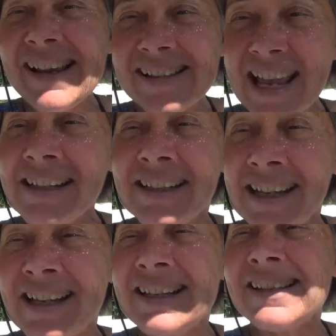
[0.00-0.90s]
Satan
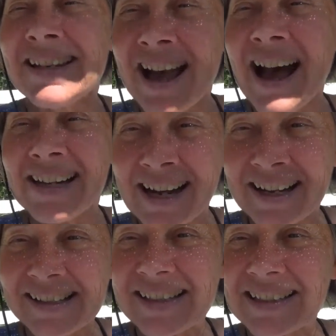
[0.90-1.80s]
is not
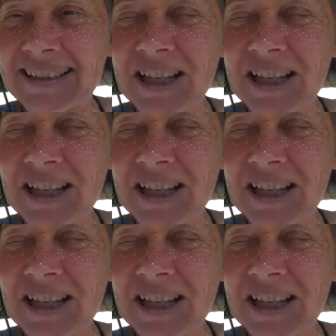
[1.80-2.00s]
us.